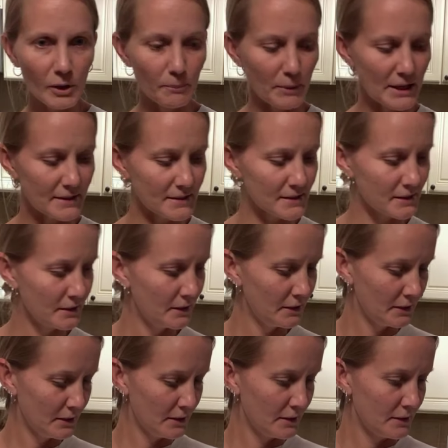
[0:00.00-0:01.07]
beans.
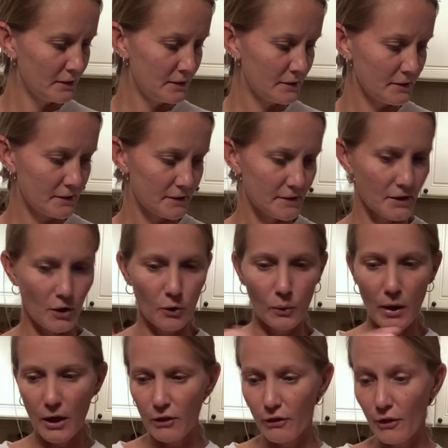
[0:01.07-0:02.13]
So
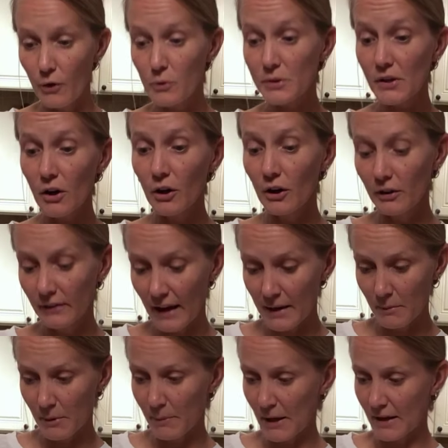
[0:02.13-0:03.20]
those are
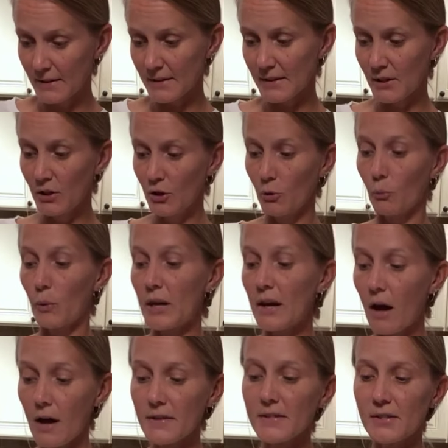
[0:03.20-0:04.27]
lima beans. We
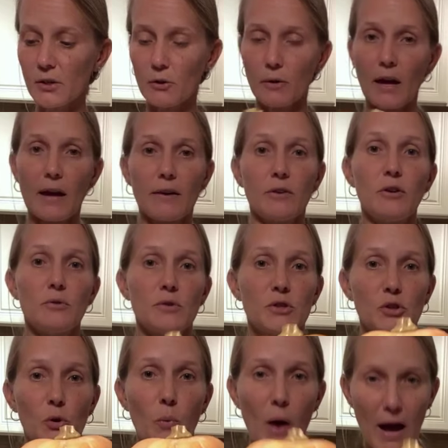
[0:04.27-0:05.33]
also got a new
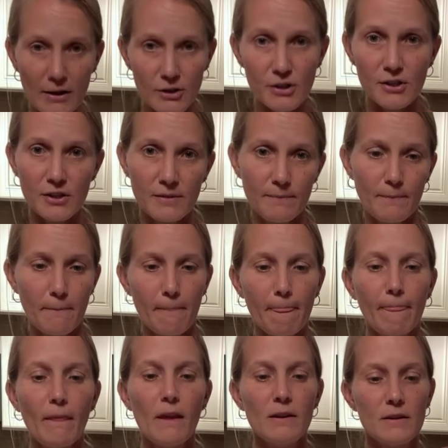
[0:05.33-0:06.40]
squash.
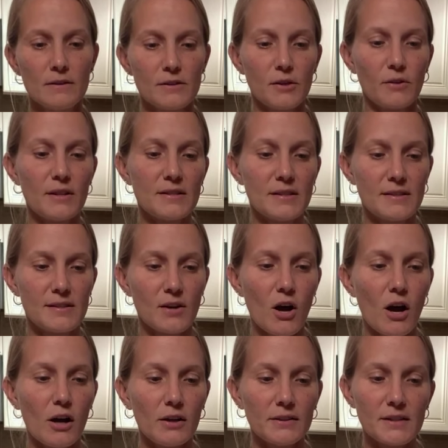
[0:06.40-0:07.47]
So this is
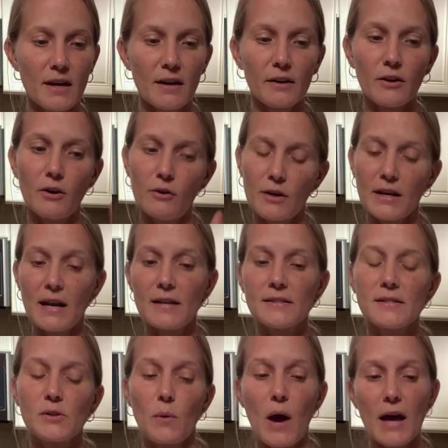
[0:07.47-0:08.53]
called a koginut
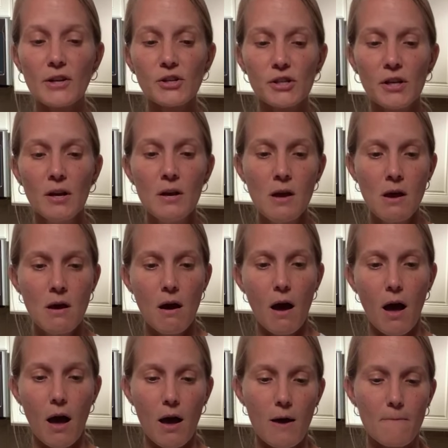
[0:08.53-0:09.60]
squash.
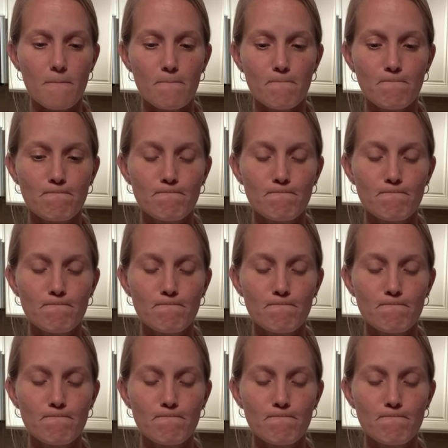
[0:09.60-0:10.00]
Um,